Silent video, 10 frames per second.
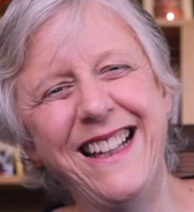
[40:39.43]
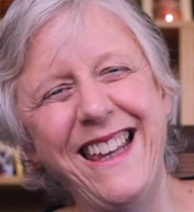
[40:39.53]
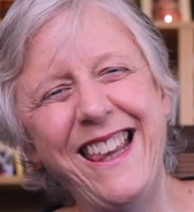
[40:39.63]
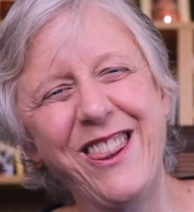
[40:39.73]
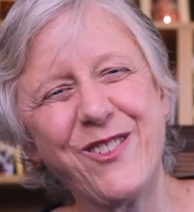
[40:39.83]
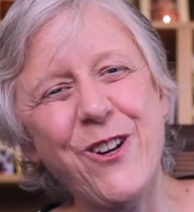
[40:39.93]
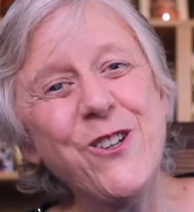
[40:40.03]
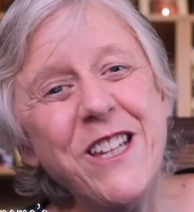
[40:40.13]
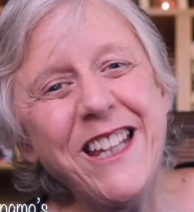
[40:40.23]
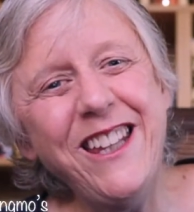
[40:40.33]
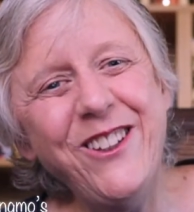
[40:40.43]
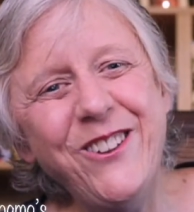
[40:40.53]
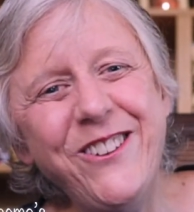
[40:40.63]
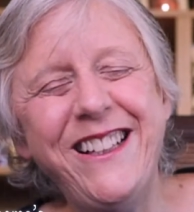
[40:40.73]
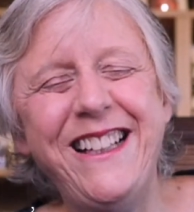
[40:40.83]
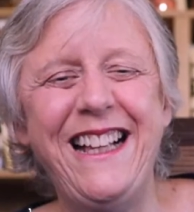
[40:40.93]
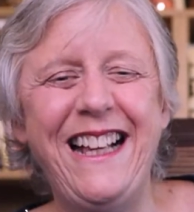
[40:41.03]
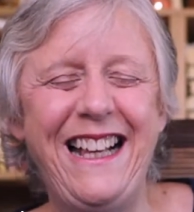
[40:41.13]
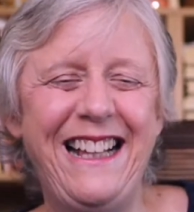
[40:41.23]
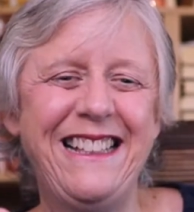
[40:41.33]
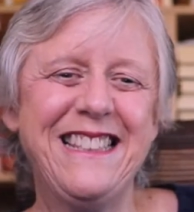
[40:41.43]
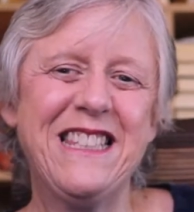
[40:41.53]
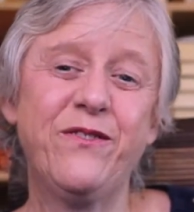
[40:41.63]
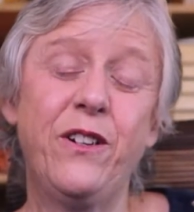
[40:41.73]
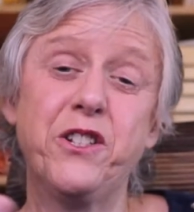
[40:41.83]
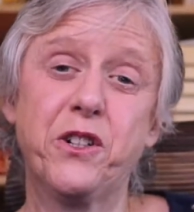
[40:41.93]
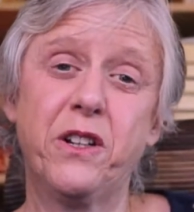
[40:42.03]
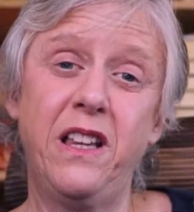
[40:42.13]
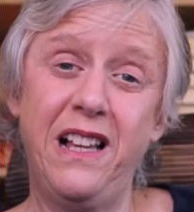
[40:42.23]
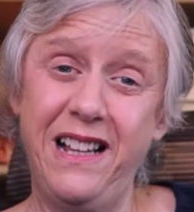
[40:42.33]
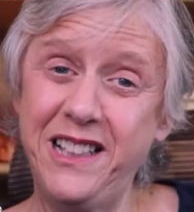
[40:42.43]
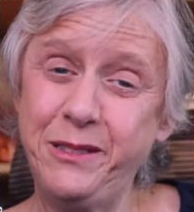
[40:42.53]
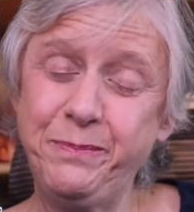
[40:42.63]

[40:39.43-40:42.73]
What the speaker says: enthroning you as Vajrakilaya,